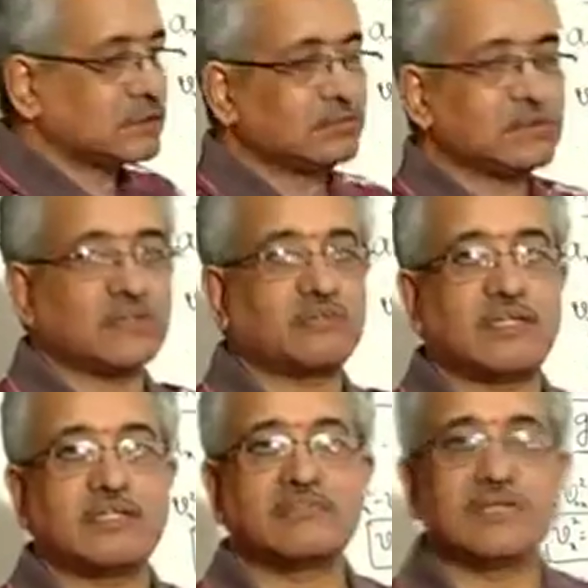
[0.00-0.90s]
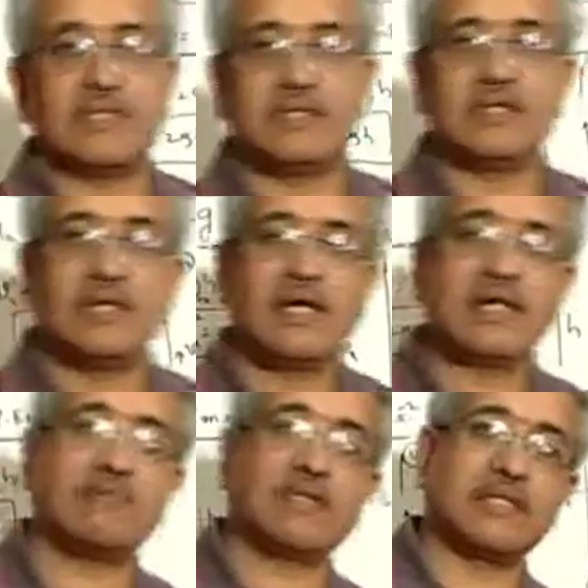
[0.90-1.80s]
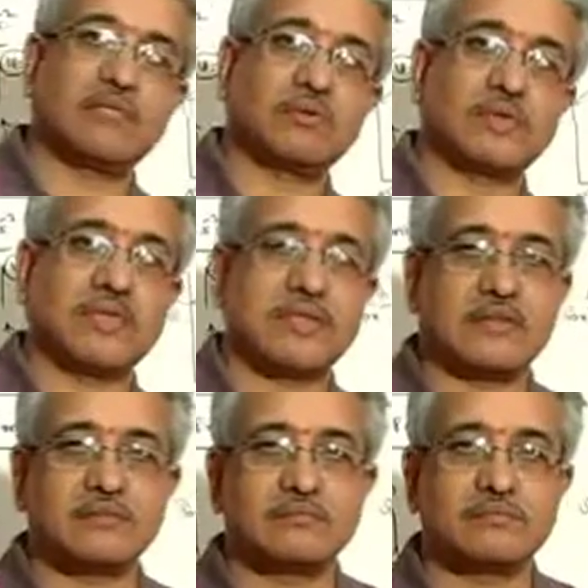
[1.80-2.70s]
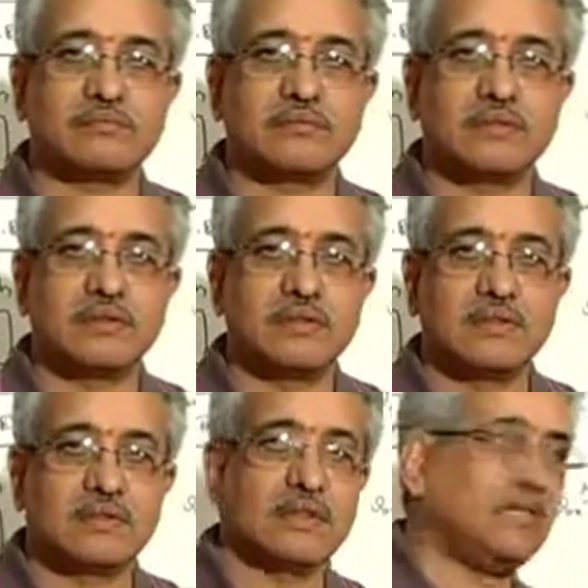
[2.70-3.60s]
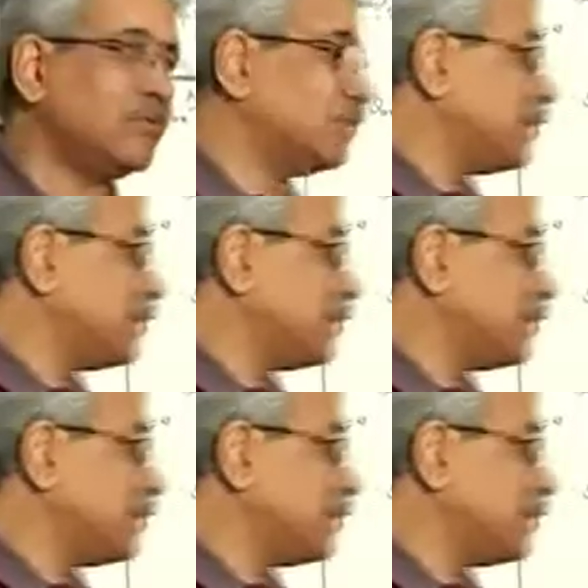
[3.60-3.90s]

also which are falling freely and vertically projected. Then you will